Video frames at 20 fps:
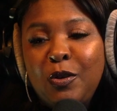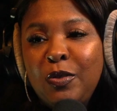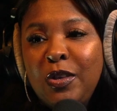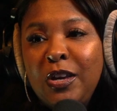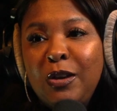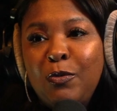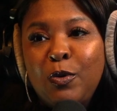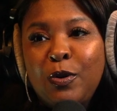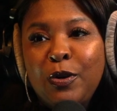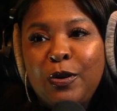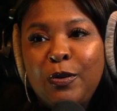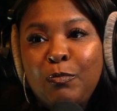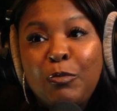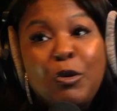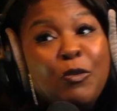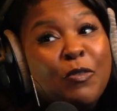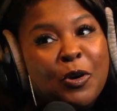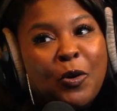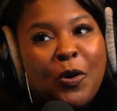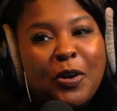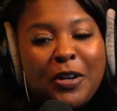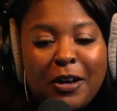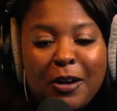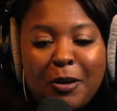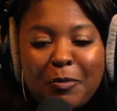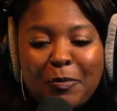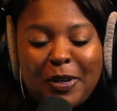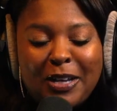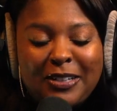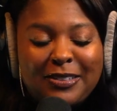they were moving on up
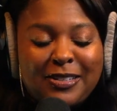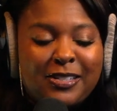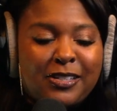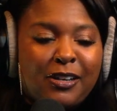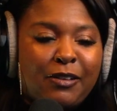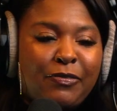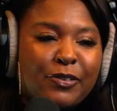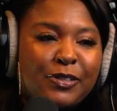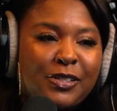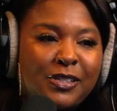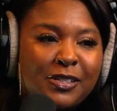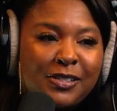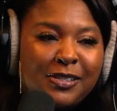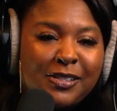like the Jeffersons.